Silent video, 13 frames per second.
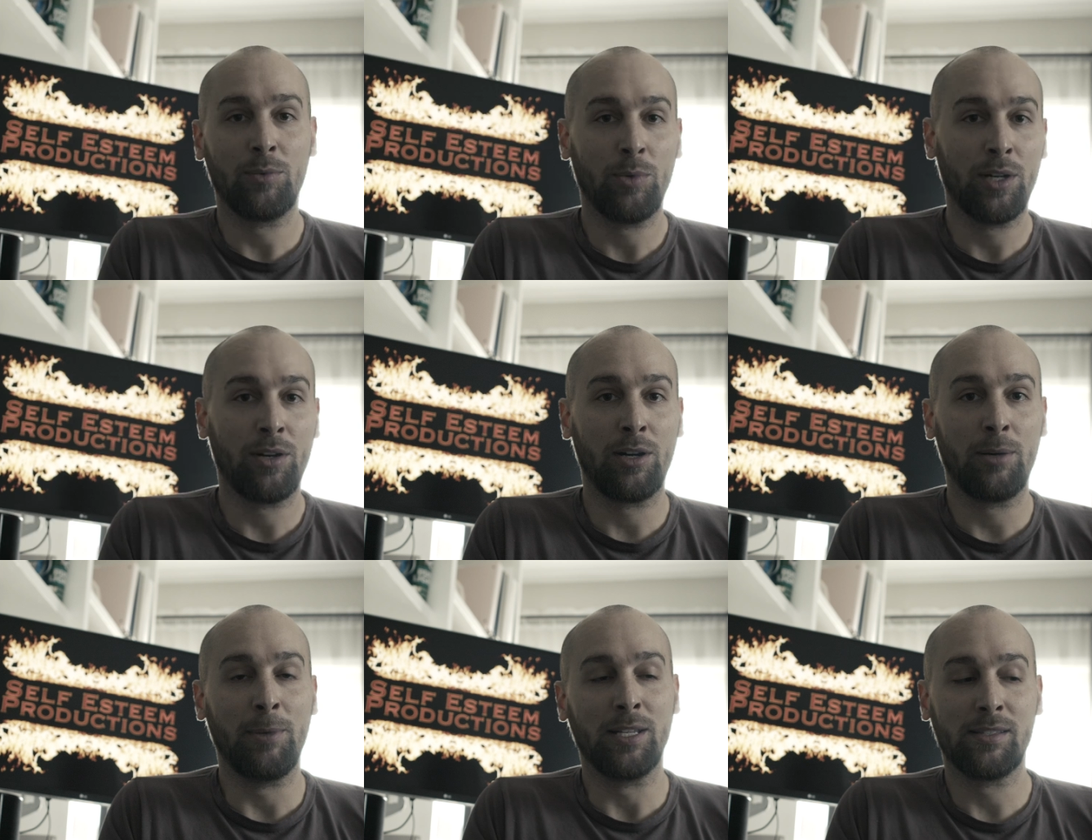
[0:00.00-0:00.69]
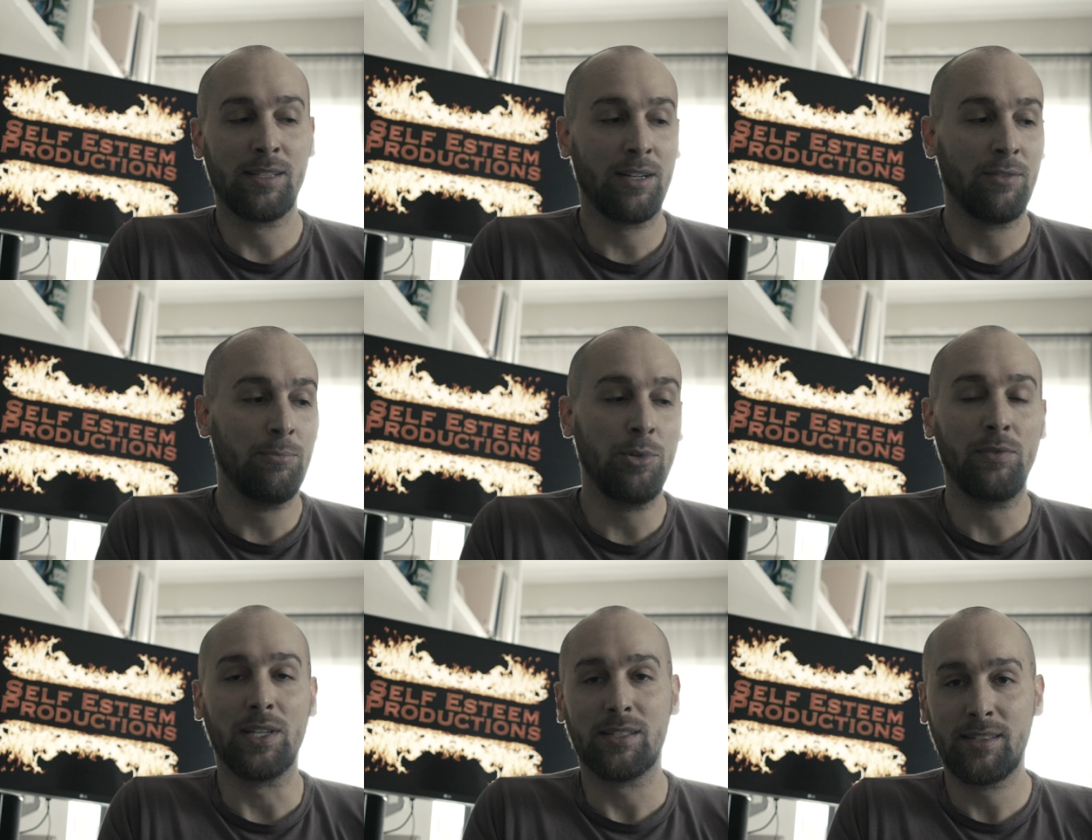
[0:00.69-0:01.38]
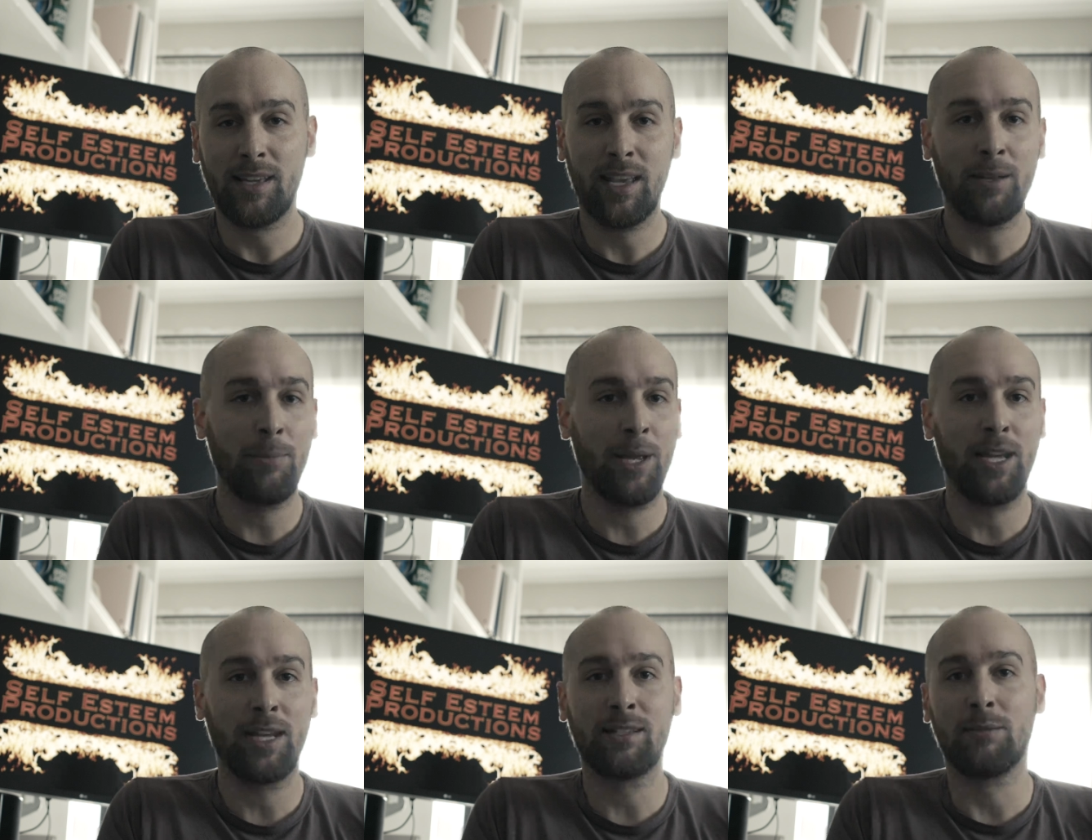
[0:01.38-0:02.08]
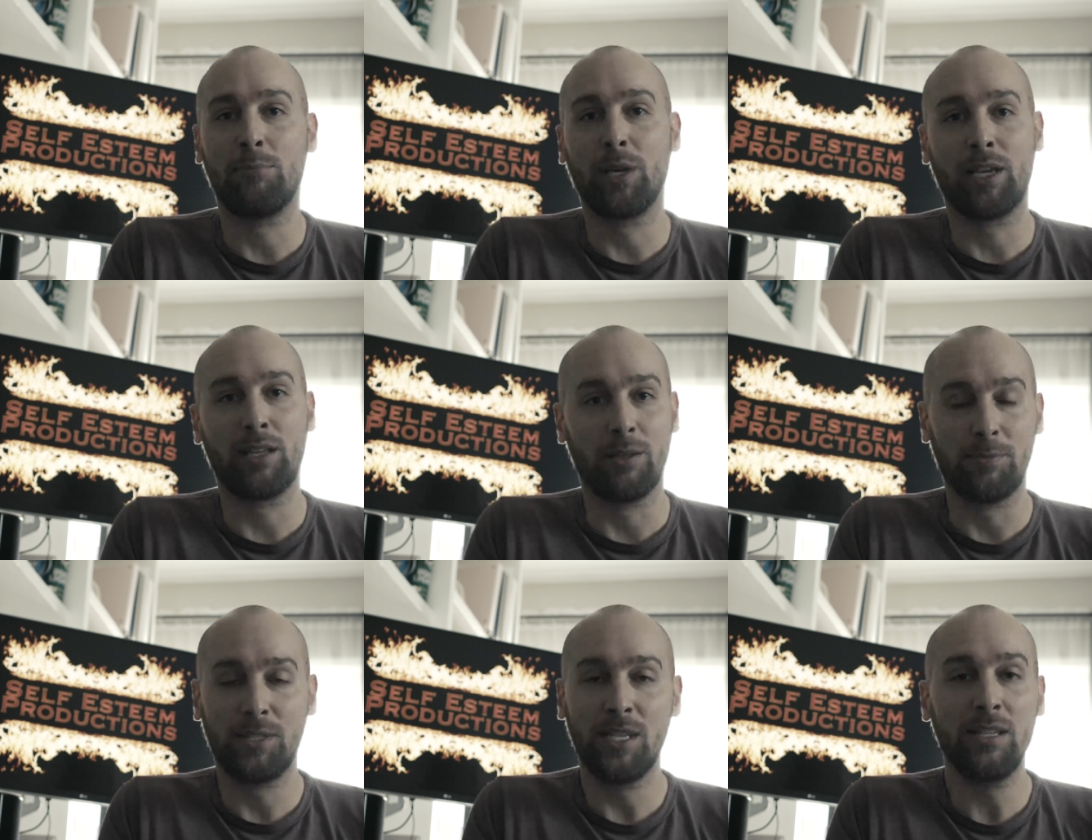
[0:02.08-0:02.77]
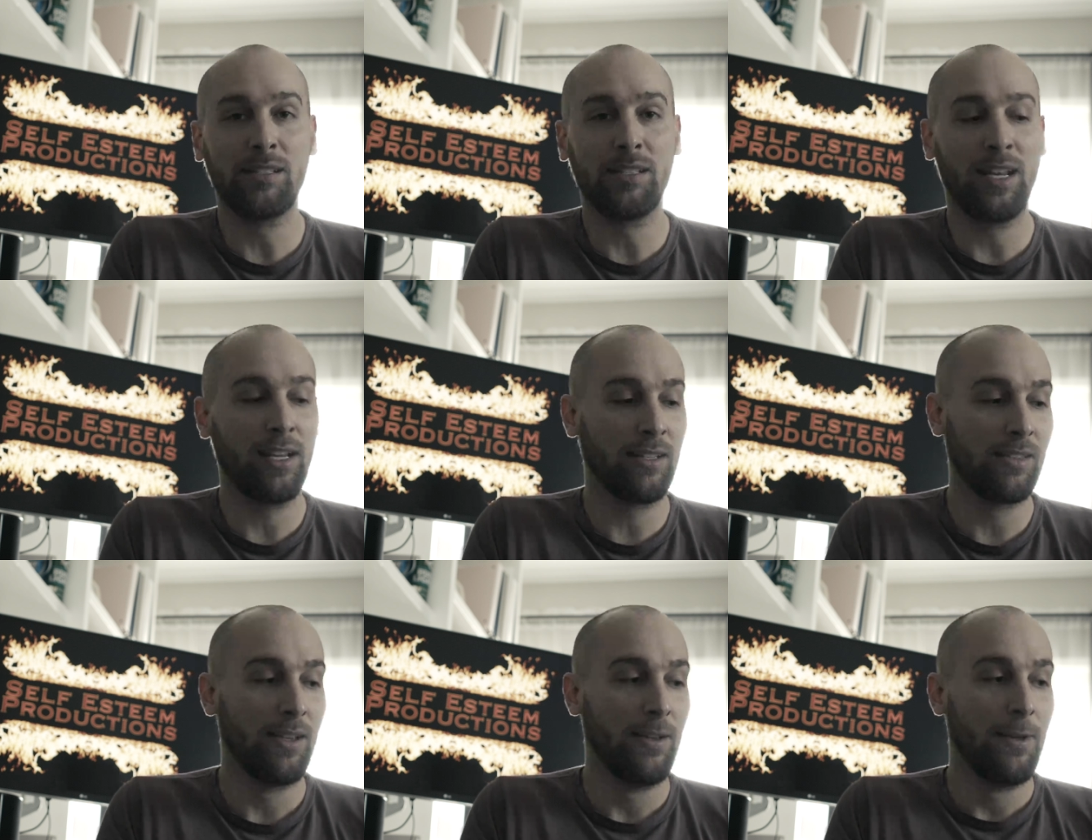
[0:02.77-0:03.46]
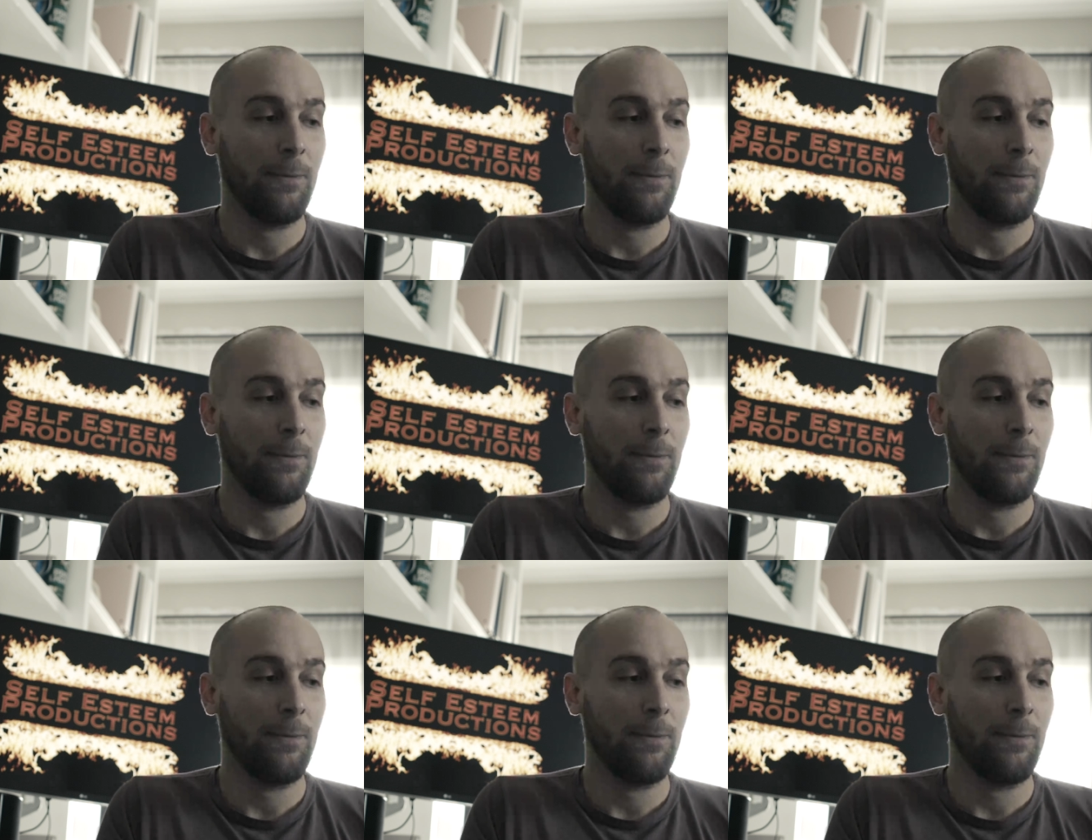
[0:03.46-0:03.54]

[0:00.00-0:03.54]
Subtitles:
one arm, and instead of moving sandbags and picking up C-stands,